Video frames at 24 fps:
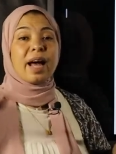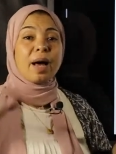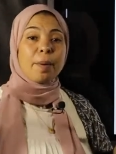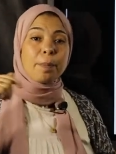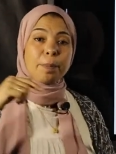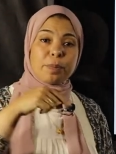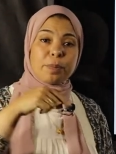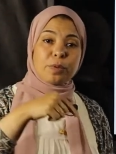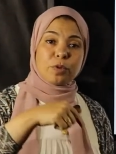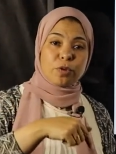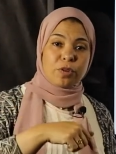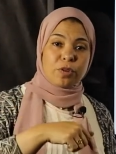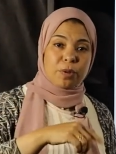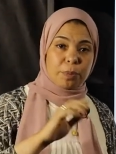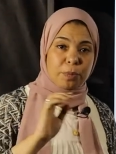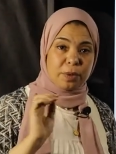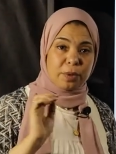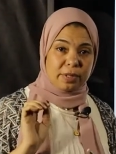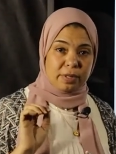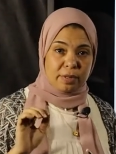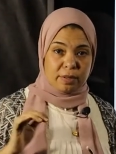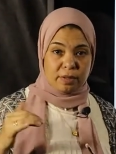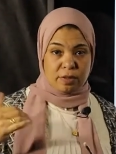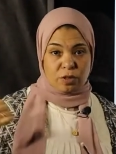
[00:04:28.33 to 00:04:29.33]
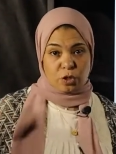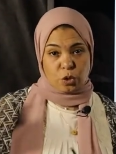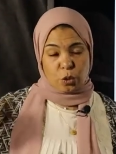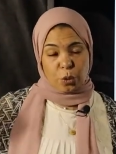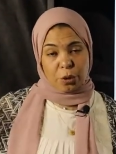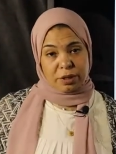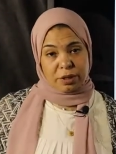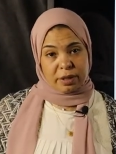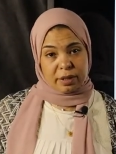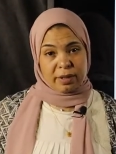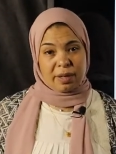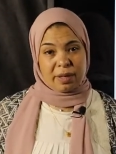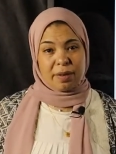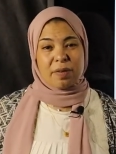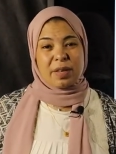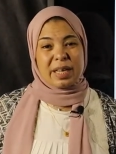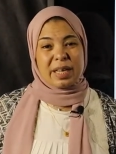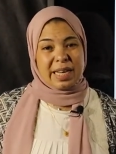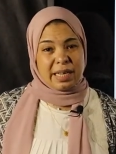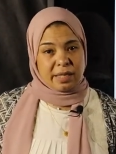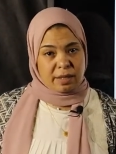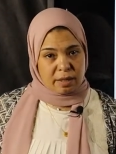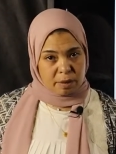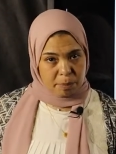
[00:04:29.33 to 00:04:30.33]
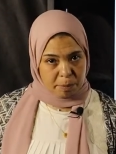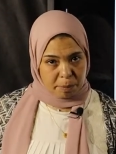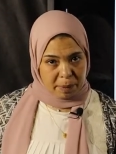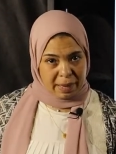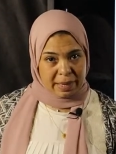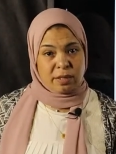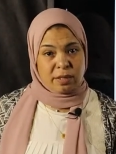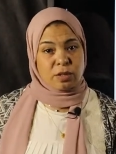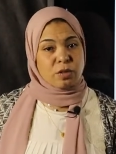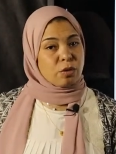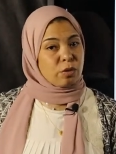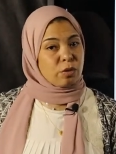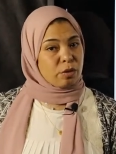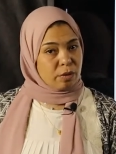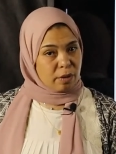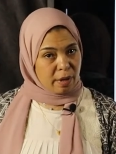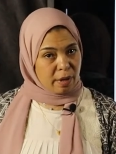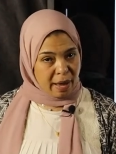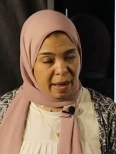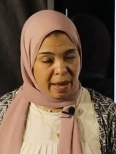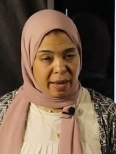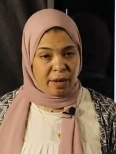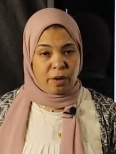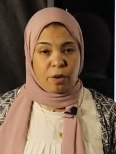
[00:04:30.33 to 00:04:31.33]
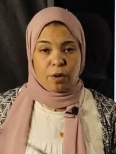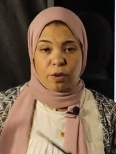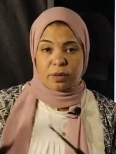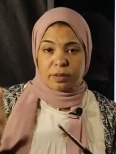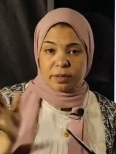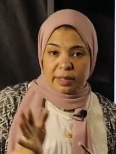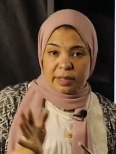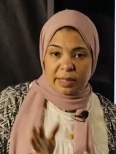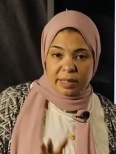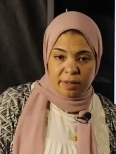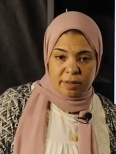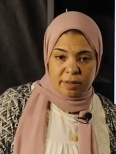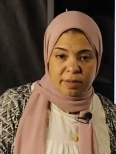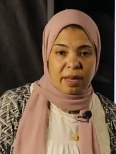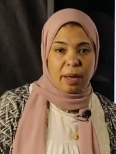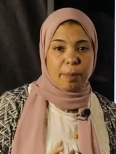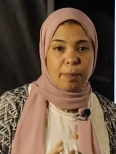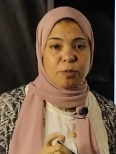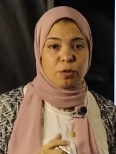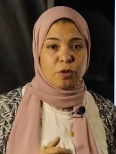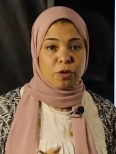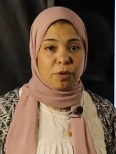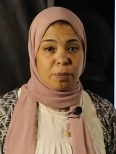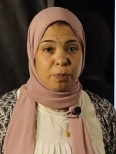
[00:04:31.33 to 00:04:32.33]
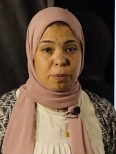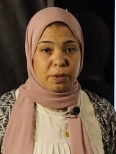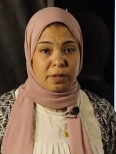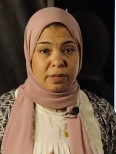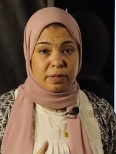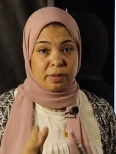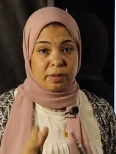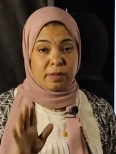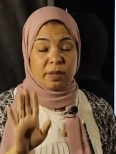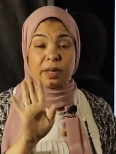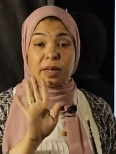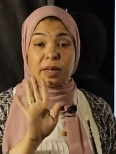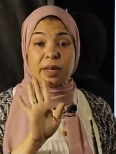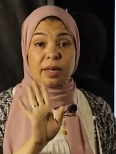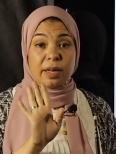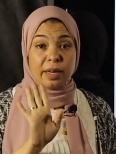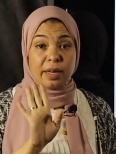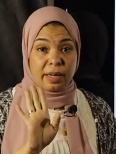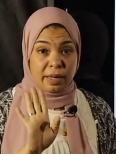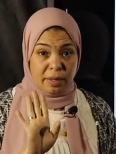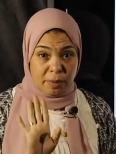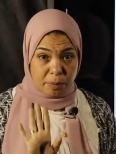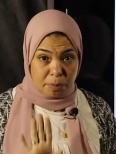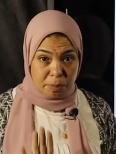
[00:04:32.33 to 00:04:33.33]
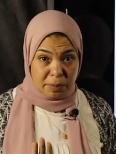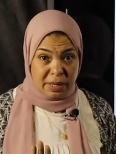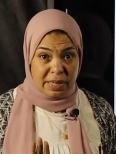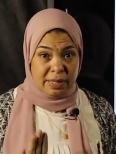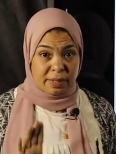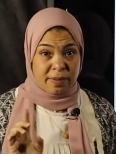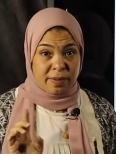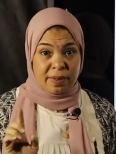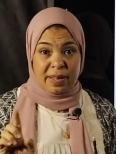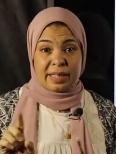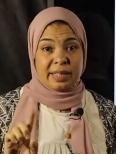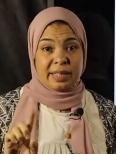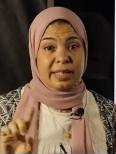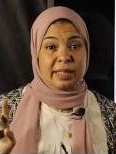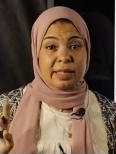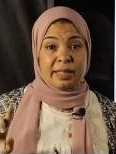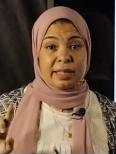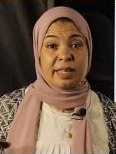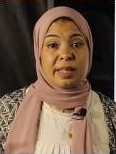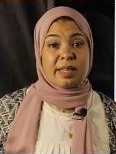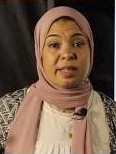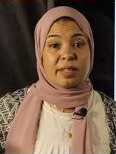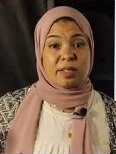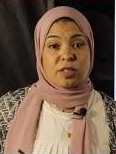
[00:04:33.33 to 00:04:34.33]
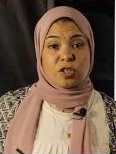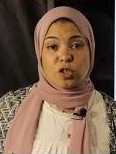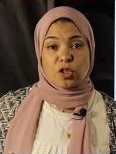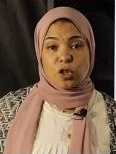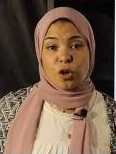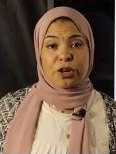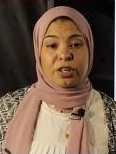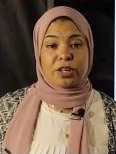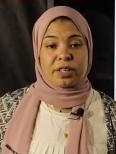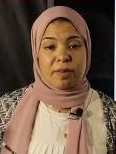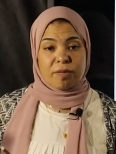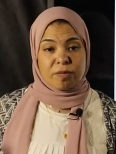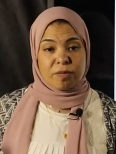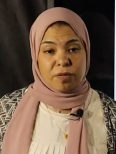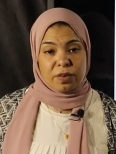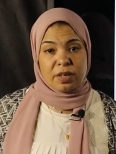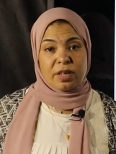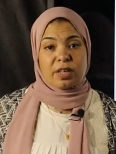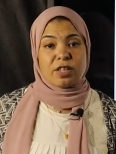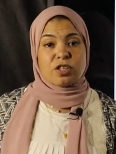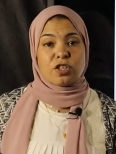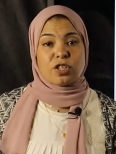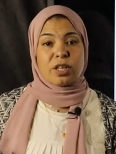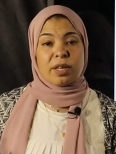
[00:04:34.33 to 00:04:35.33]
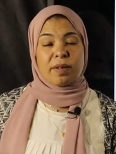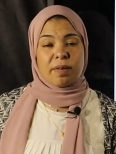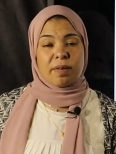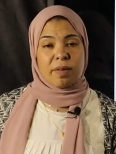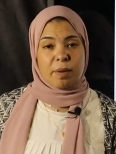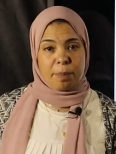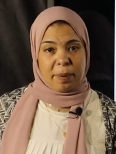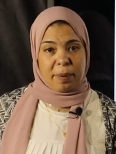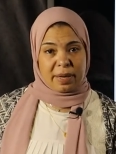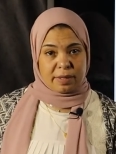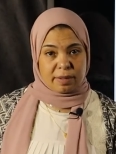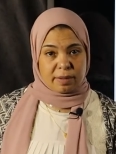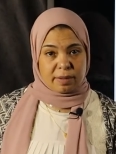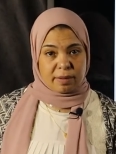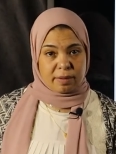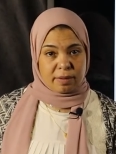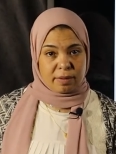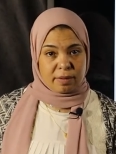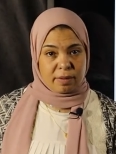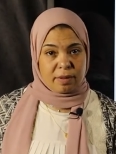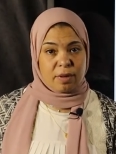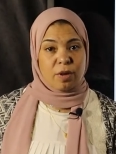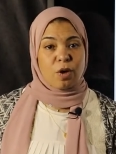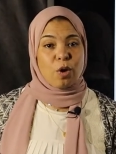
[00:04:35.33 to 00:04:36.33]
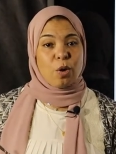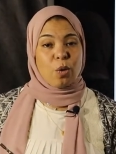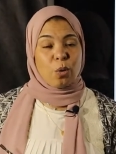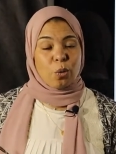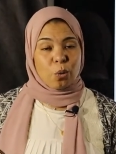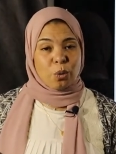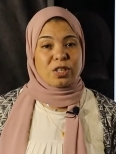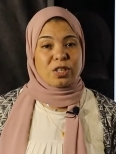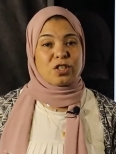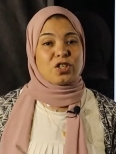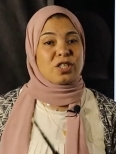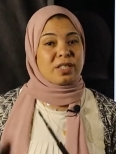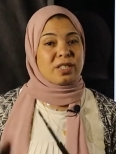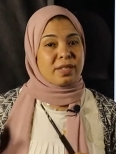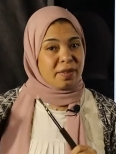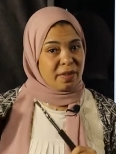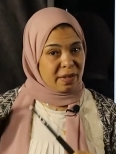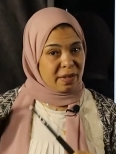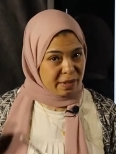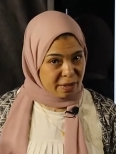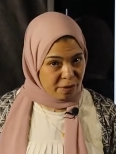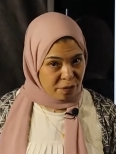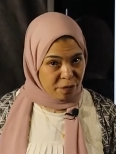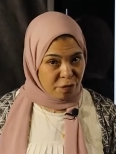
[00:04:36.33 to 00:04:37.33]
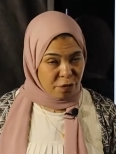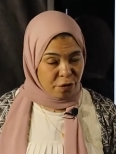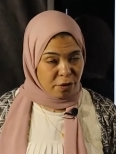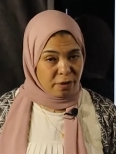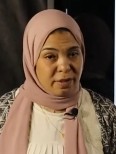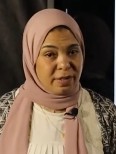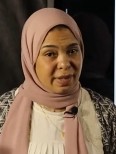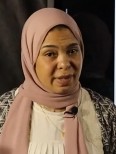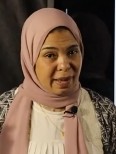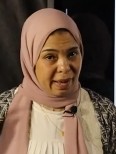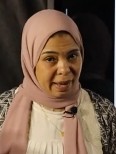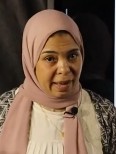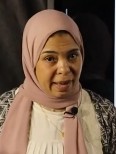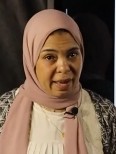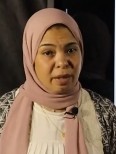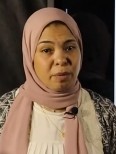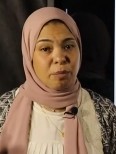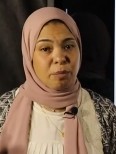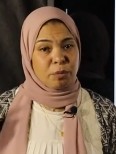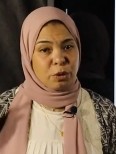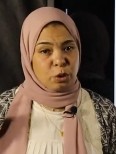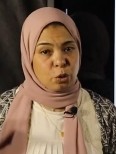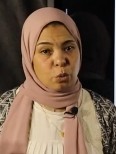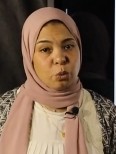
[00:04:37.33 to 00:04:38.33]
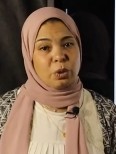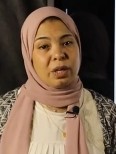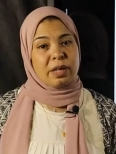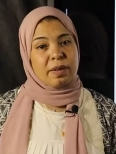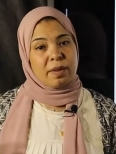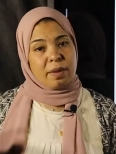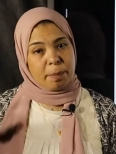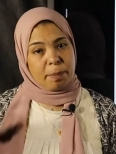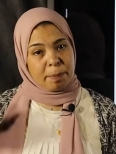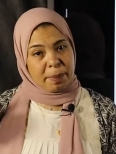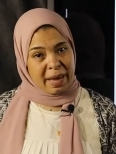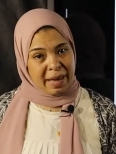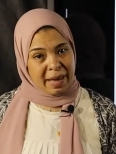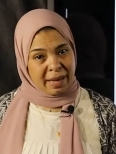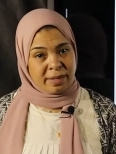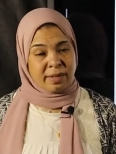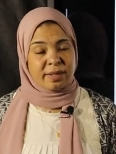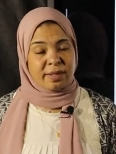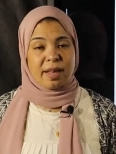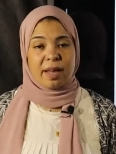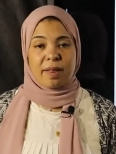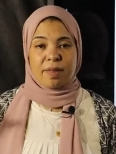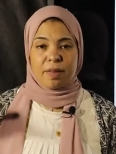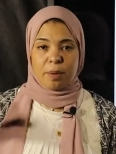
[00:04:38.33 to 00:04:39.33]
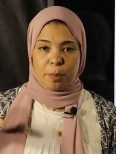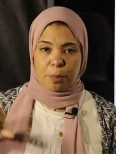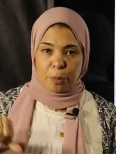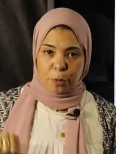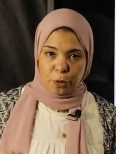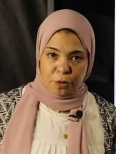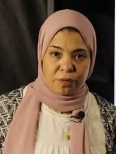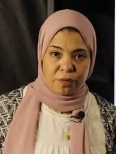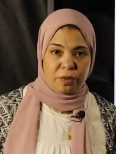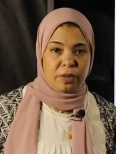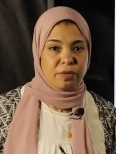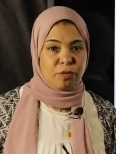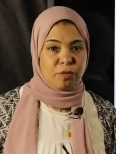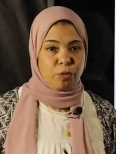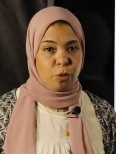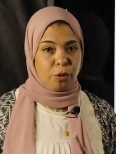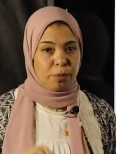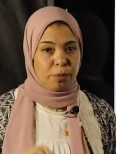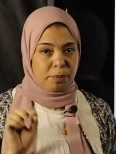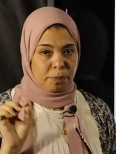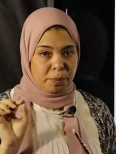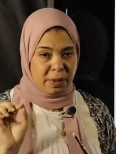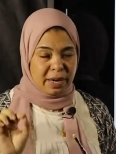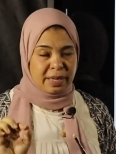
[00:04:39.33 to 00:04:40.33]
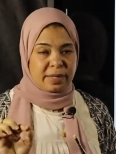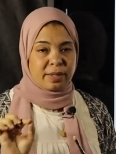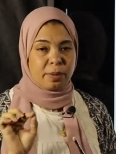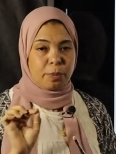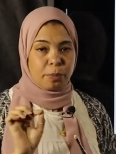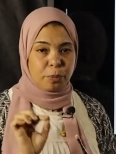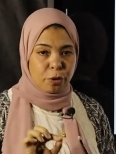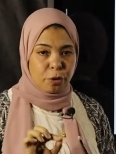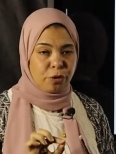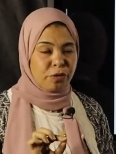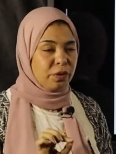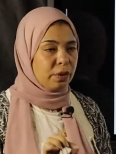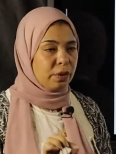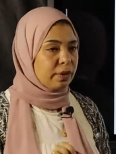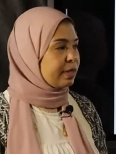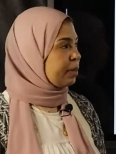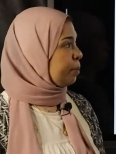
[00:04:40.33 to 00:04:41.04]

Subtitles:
up to the present. Started in the recent past and continues up to the present. It means that it didn't start and finished in the past, which is the difference, again, between the past and the perfect form, present perfect